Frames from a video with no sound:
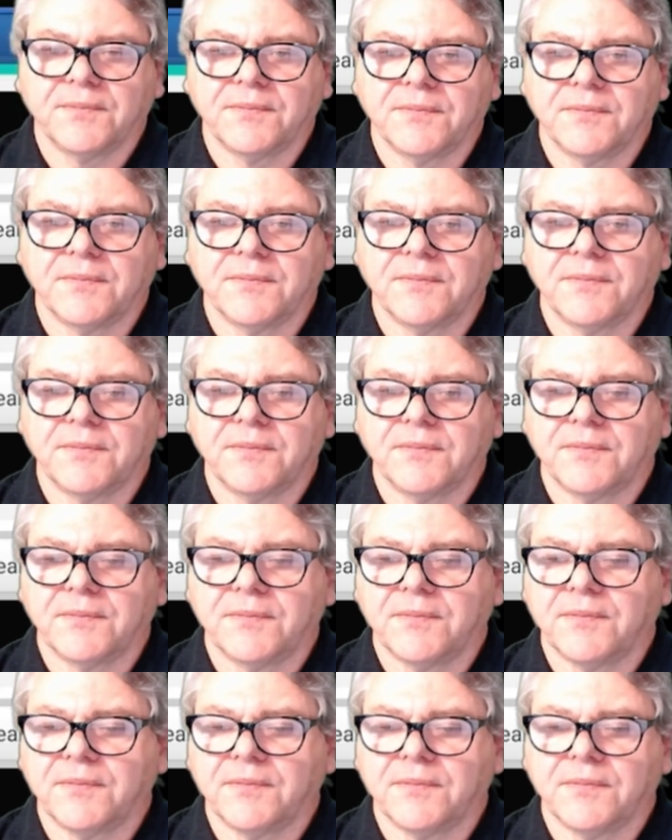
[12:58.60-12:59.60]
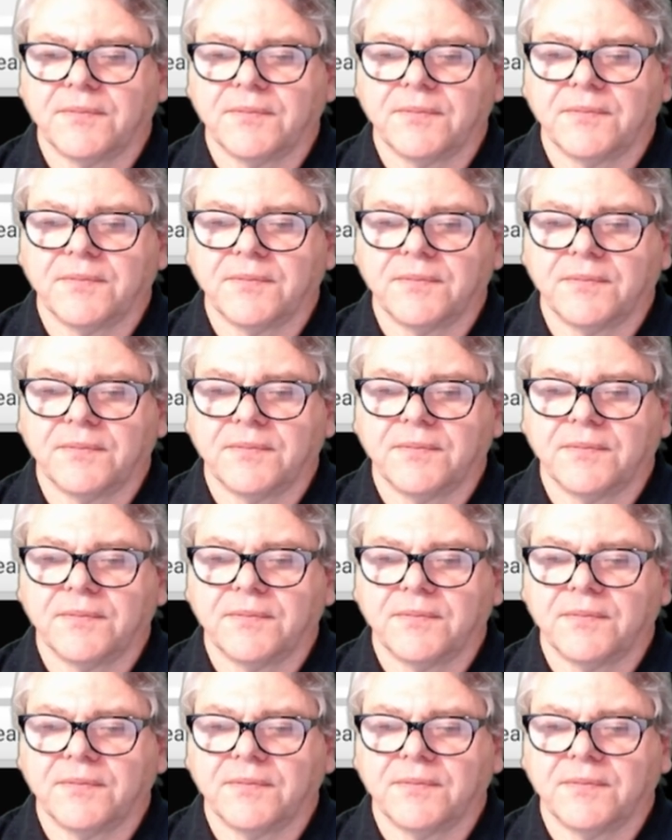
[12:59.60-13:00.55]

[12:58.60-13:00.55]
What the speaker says: (no one is talking)